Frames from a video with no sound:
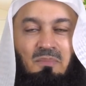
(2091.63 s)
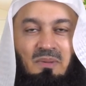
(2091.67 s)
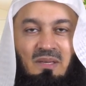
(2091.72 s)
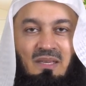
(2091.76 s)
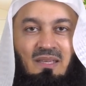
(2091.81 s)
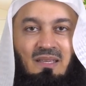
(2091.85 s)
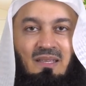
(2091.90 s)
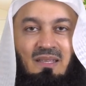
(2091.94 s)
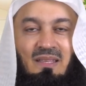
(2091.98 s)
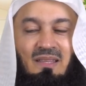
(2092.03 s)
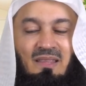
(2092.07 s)

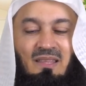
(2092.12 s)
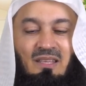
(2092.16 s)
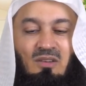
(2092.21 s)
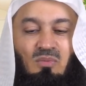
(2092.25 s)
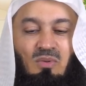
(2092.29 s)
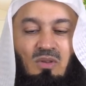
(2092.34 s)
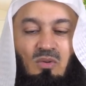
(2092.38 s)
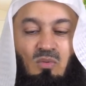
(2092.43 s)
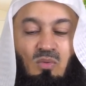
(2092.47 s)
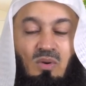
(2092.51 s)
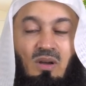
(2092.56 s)
be that
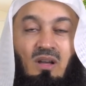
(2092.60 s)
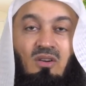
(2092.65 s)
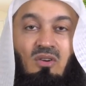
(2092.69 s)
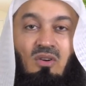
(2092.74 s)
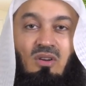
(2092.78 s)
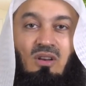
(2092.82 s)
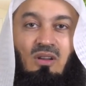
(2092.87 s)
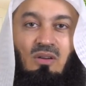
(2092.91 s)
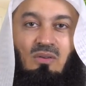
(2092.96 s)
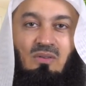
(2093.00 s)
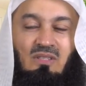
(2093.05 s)
we work
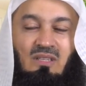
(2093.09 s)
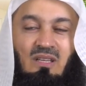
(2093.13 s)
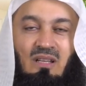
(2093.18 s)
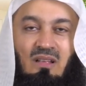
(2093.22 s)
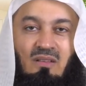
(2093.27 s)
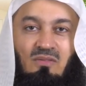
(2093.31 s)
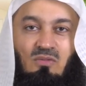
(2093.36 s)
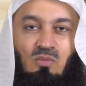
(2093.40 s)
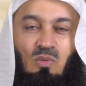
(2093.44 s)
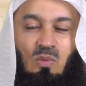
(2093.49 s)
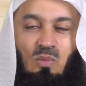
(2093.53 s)
on
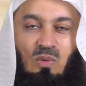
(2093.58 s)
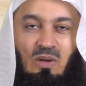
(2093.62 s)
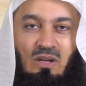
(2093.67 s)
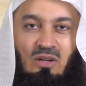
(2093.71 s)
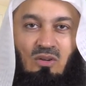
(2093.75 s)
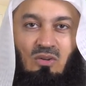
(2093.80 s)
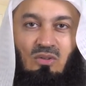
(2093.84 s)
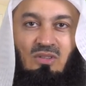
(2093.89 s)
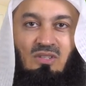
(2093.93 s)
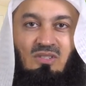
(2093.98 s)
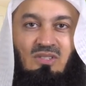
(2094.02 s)
ourselves, we
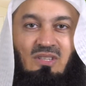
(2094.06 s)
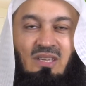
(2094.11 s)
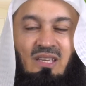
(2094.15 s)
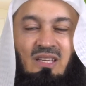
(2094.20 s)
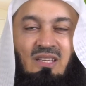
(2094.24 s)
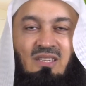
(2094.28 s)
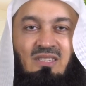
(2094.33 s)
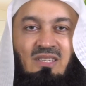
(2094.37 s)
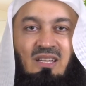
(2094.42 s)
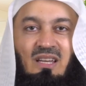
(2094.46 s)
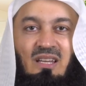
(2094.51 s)
work on this
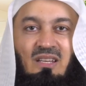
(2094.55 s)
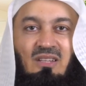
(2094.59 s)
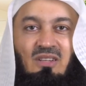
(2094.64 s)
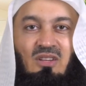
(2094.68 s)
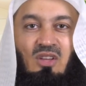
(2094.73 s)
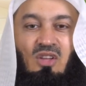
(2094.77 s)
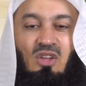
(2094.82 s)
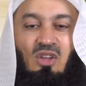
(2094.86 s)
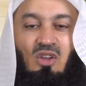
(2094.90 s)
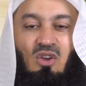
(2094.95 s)
ihsan,